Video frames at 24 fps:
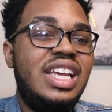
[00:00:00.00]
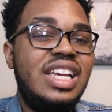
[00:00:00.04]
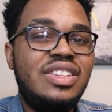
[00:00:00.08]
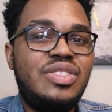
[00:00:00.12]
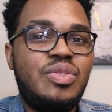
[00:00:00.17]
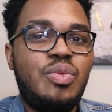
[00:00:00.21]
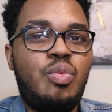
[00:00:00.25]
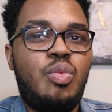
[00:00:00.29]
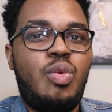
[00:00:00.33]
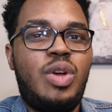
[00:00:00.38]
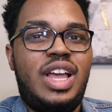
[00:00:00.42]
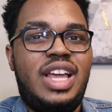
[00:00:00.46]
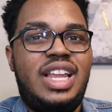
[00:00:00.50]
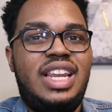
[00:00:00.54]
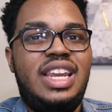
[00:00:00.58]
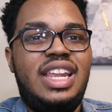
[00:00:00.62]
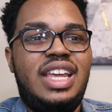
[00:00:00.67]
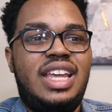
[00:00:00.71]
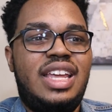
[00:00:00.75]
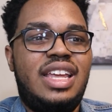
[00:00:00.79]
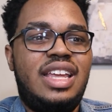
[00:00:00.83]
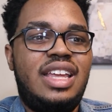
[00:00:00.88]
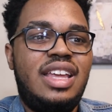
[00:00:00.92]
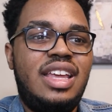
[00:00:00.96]
Is
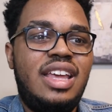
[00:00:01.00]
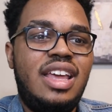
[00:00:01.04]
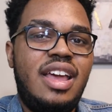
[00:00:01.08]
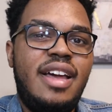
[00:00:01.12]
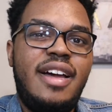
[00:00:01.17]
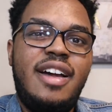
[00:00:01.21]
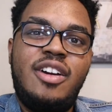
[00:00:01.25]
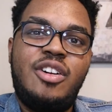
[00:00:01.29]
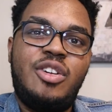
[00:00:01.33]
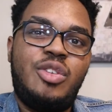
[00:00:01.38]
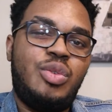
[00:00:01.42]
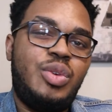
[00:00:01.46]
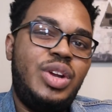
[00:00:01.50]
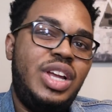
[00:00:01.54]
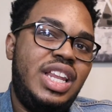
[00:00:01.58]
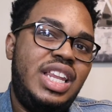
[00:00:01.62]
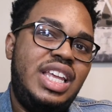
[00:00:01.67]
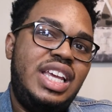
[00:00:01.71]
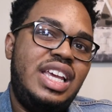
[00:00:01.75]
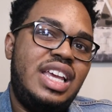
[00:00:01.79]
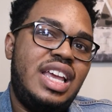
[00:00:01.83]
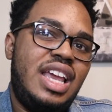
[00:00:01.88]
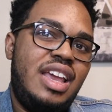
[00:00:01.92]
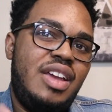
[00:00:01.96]
Wanda
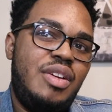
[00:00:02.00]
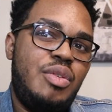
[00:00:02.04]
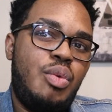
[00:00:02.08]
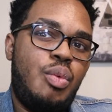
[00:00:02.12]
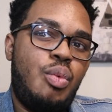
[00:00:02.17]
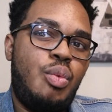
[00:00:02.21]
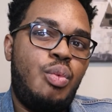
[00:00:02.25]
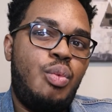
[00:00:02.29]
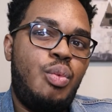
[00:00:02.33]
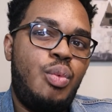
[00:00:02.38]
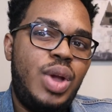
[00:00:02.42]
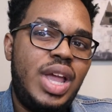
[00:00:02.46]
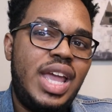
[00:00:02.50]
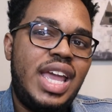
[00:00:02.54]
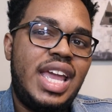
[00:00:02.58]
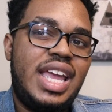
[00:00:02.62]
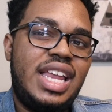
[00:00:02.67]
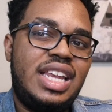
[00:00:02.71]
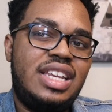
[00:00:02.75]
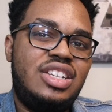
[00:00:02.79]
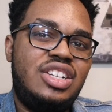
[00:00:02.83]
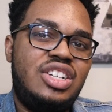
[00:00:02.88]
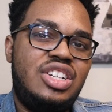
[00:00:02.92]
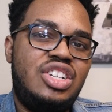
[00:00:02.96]
really a
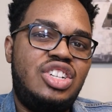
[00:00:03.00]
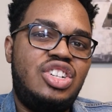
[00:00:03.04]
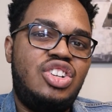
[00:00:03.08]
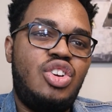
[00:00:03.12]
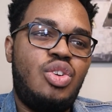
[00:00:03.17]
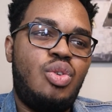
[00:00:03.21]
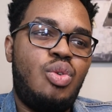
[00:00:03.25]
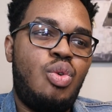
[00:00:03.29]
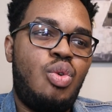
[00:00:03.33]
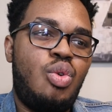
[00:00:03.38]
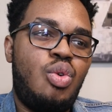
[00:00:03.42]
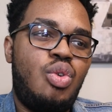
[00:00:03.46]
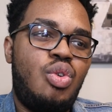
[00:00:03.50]
witch?